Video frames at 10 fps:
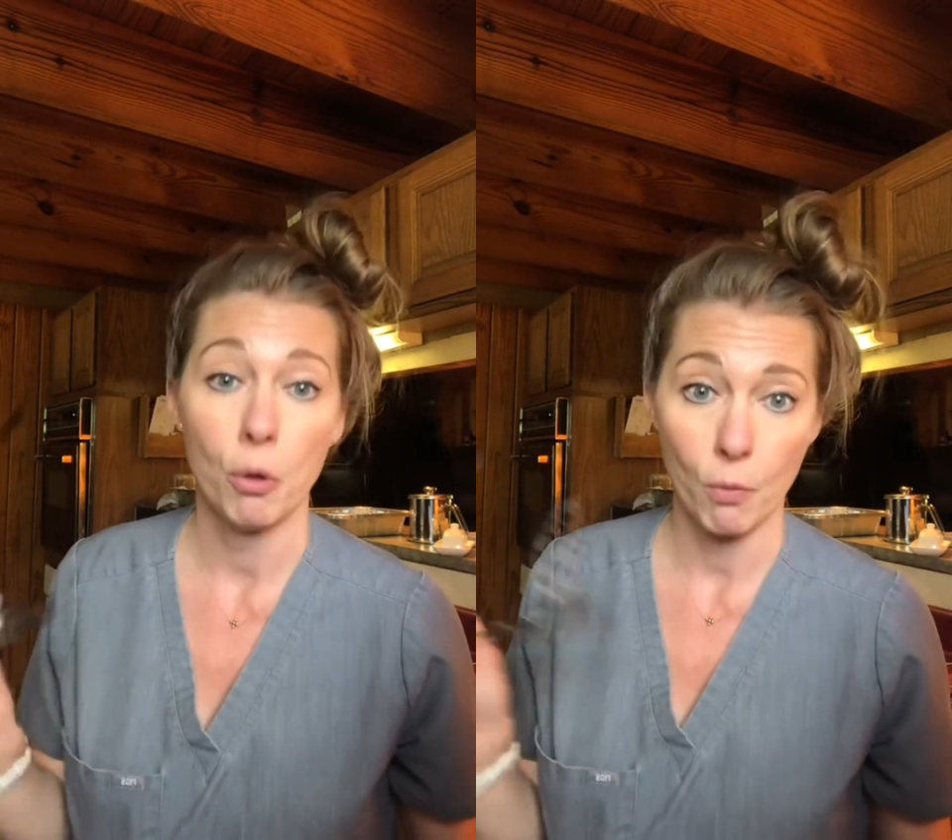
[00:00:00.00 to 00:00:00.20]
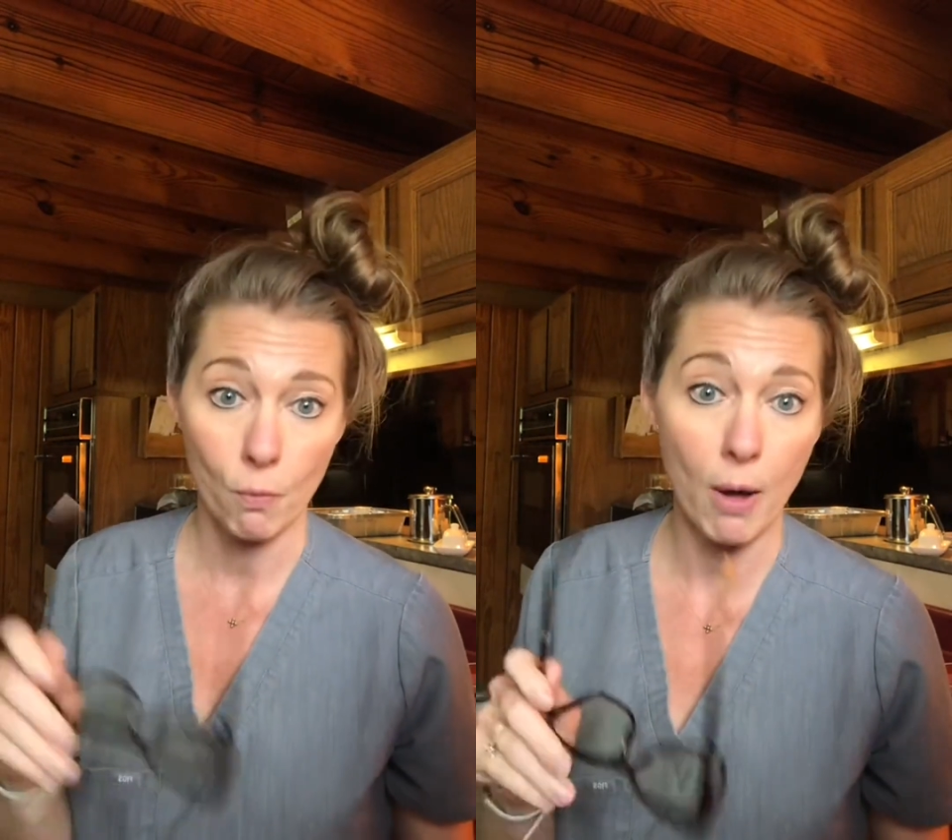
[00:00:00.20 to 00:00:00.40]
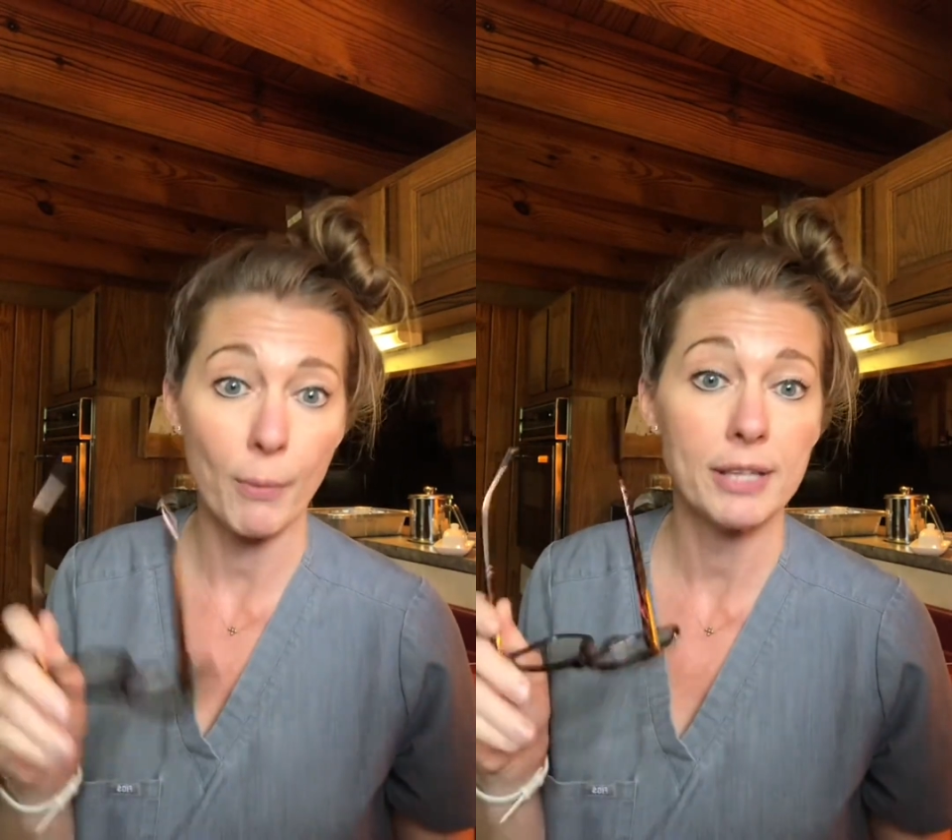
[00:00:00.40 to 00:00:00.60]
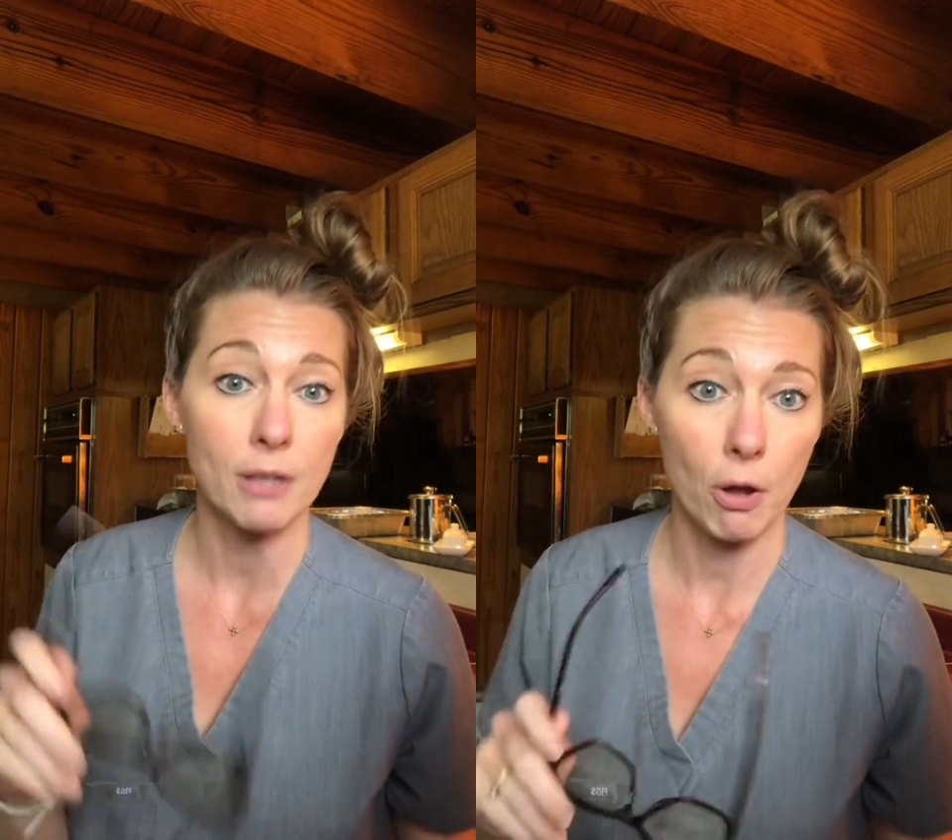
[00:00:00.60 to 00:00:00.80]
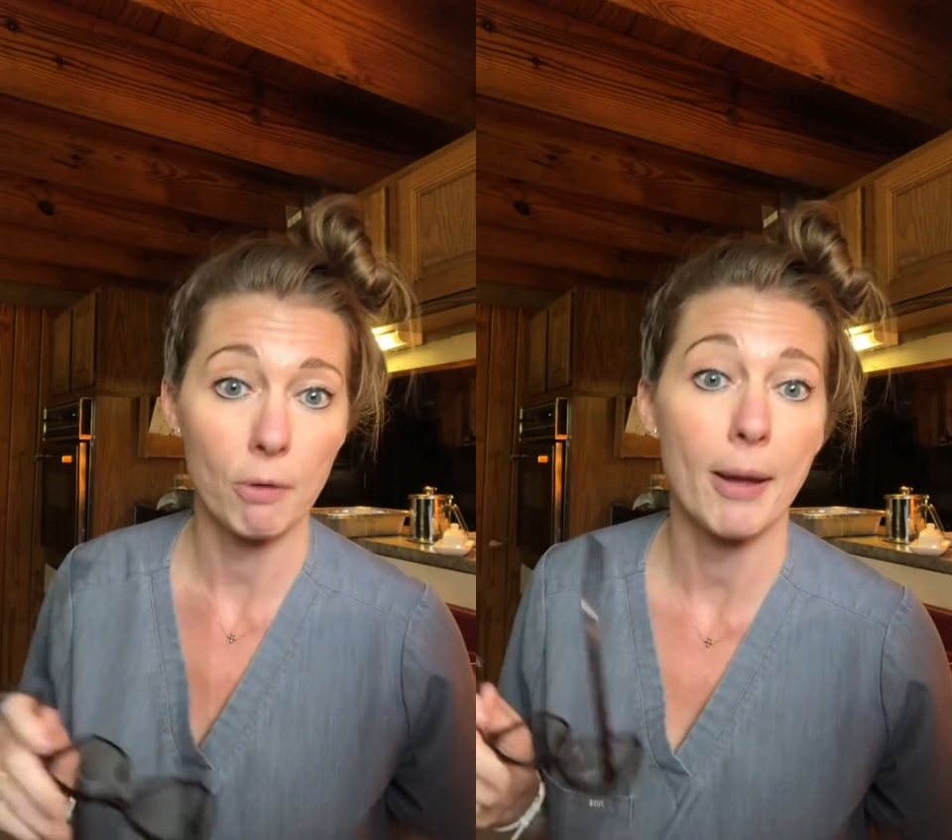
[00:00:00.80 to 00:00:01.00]
while we
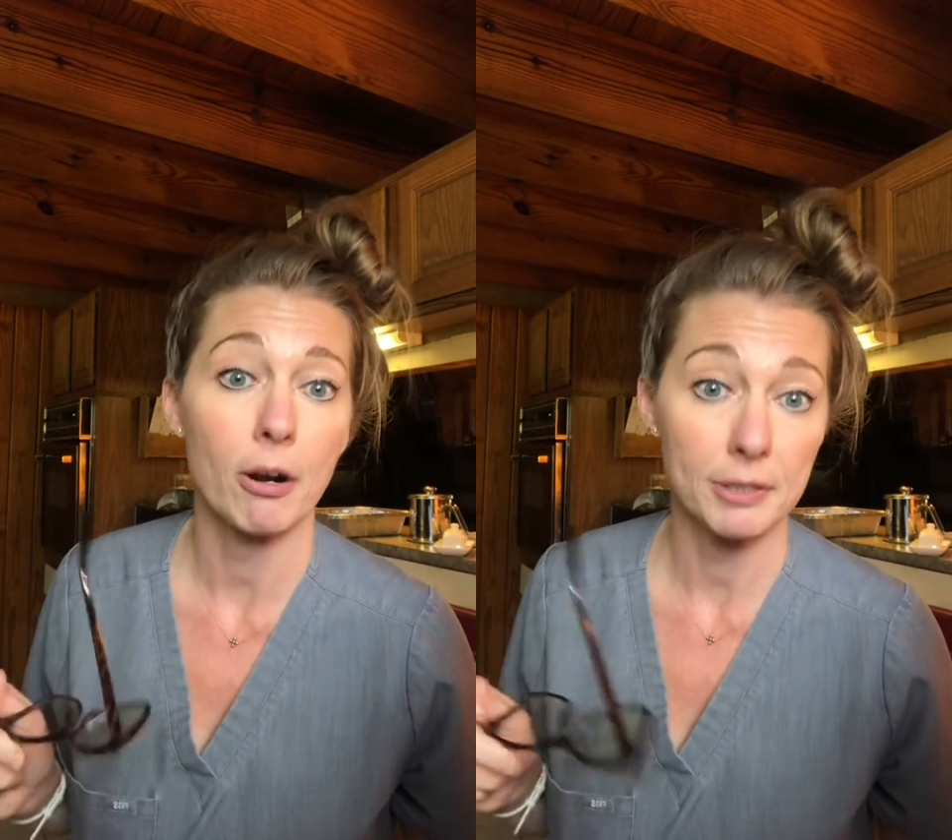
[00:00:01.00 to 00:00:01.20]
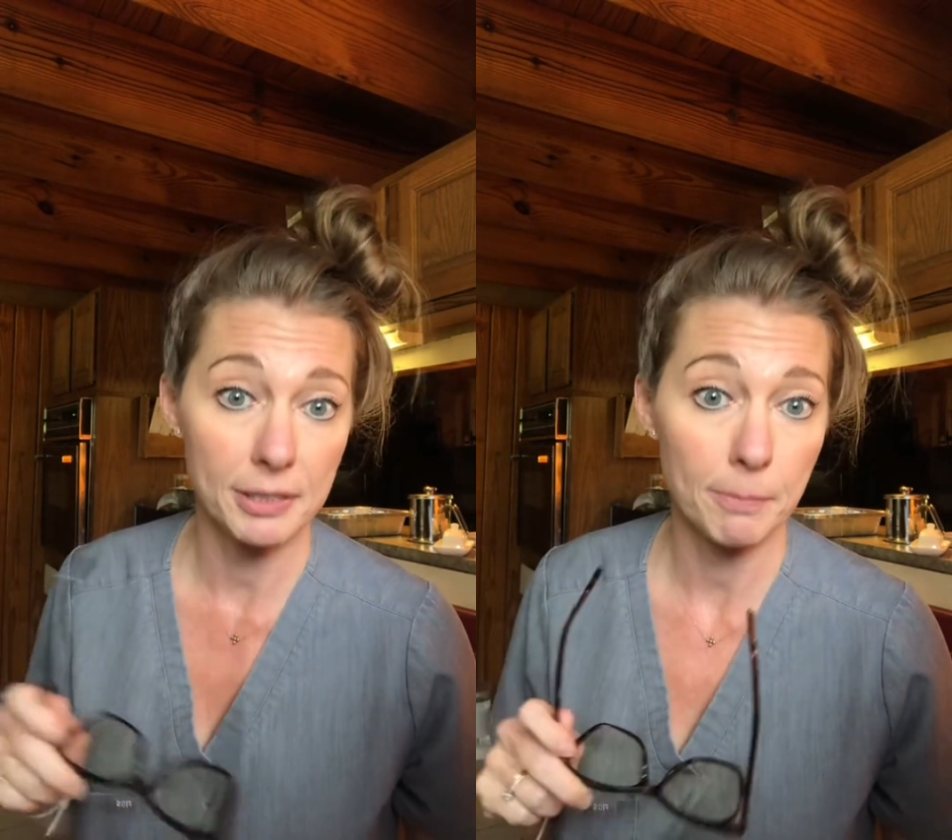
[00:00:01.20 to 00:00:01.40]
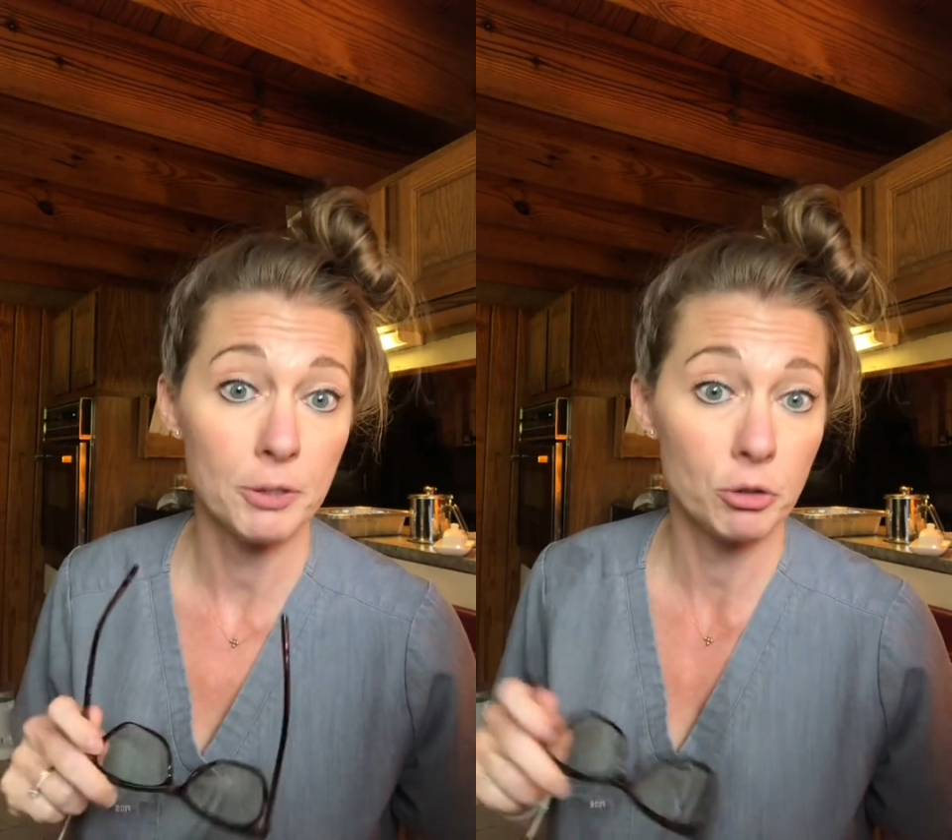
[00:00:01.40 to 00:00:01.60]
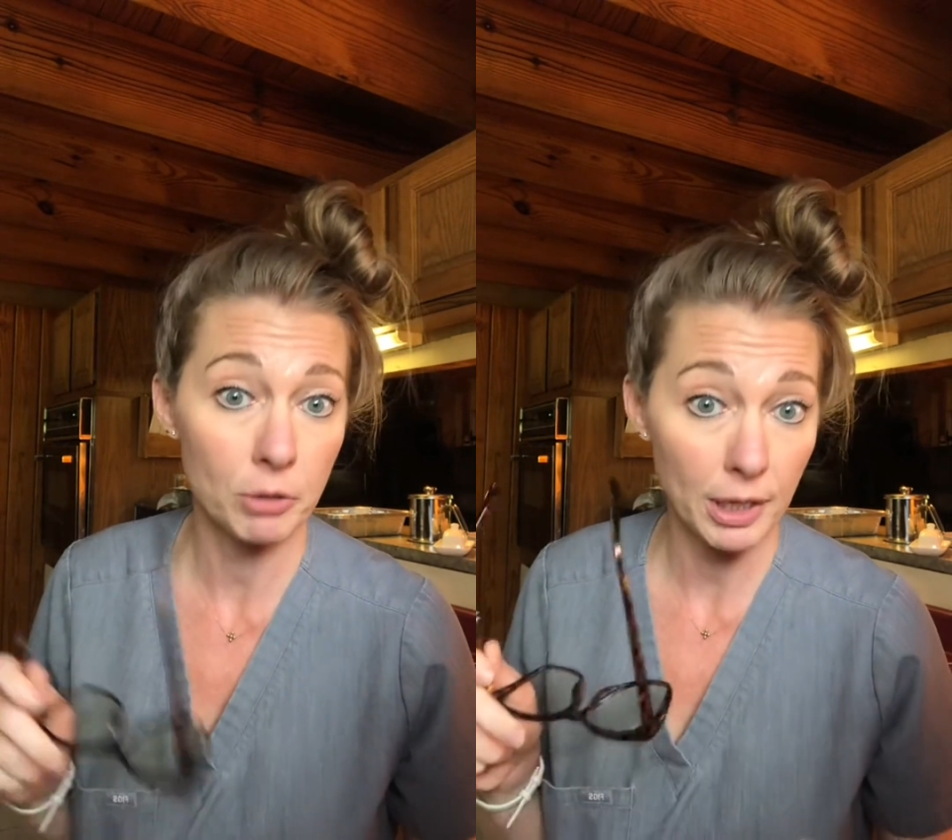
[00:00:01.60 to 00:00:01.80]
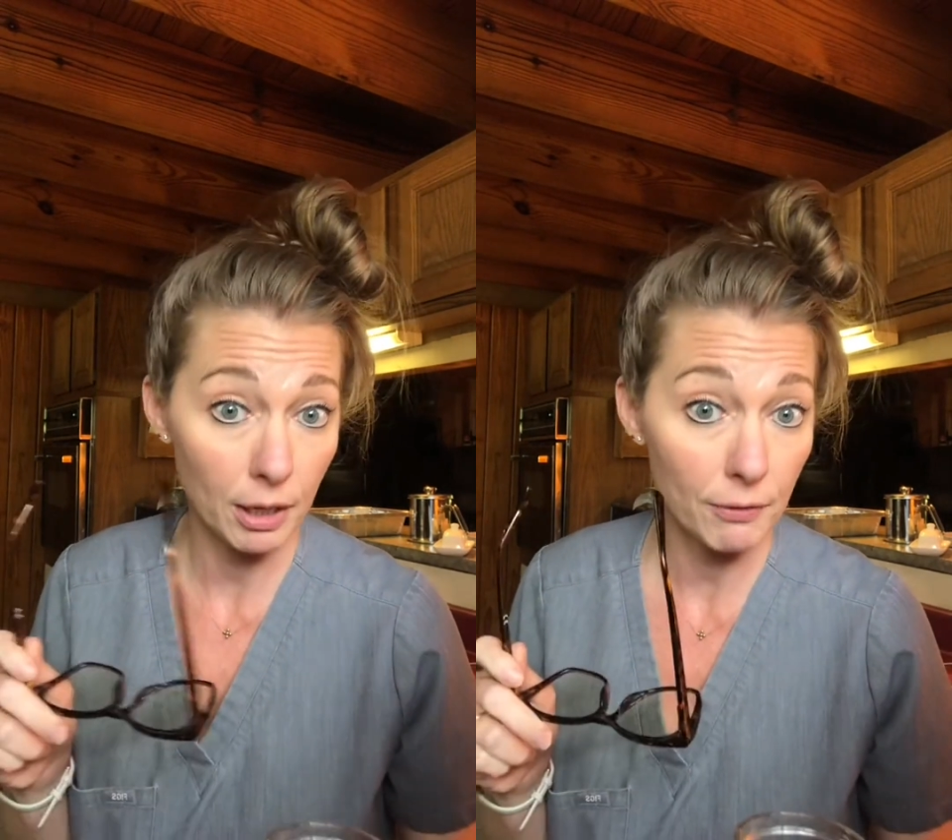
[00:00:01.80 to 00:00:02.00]
talk about our tip and
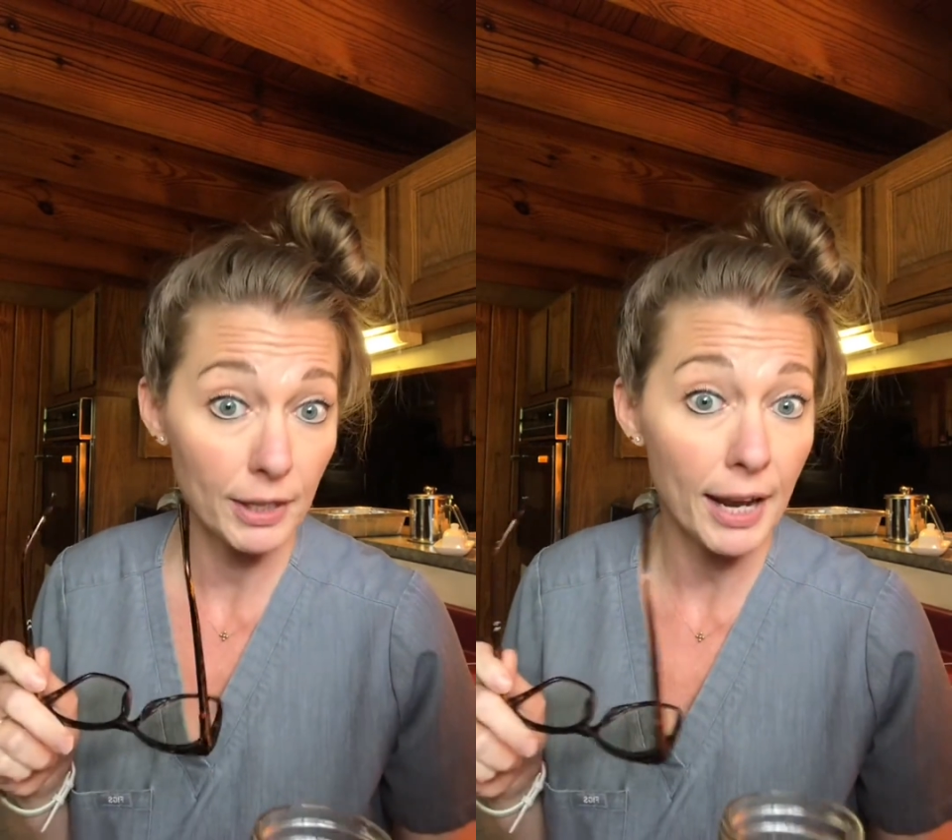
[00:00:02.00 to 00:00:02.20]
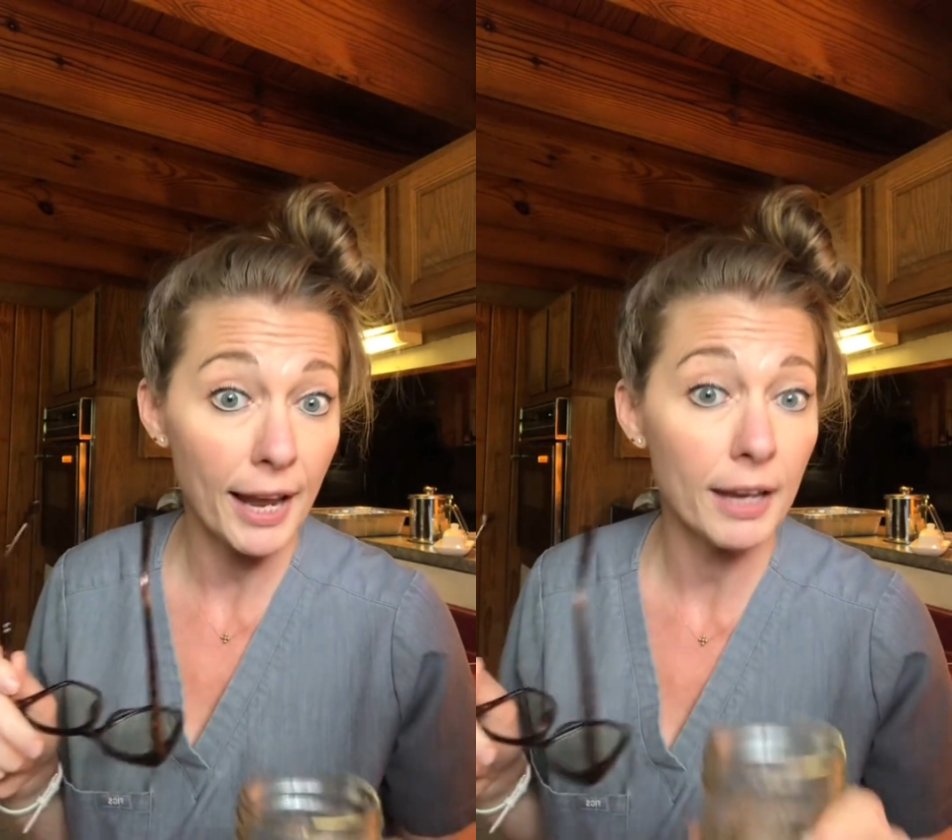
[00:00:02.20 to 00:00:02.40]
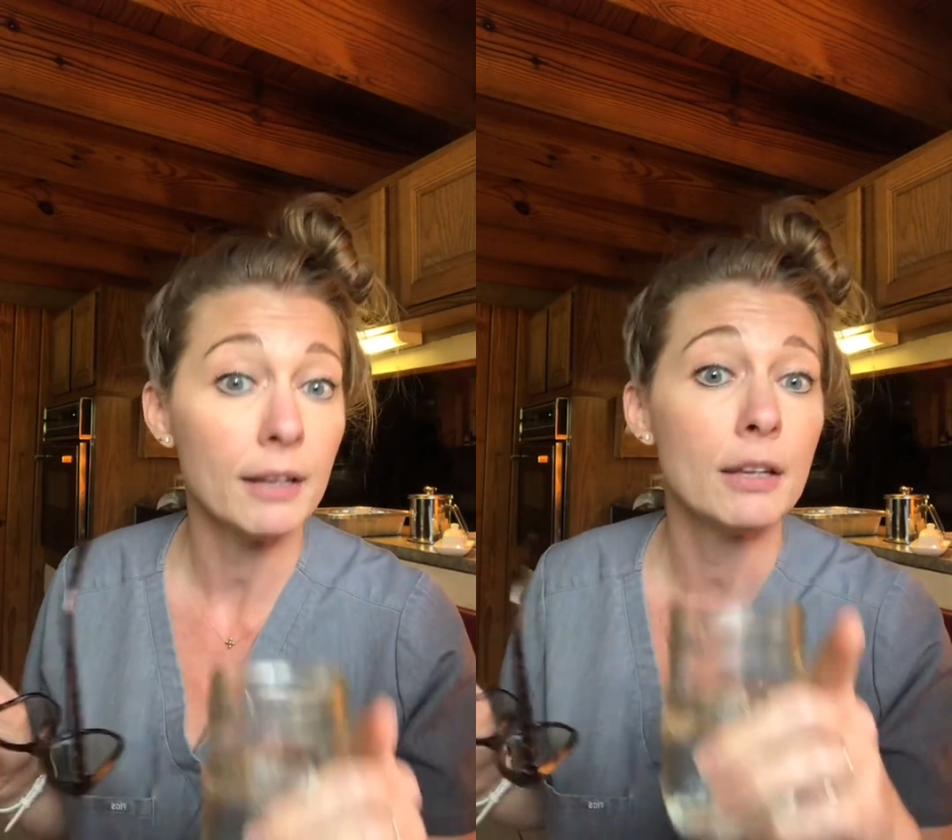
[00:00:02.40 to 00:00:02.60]
trick of the day.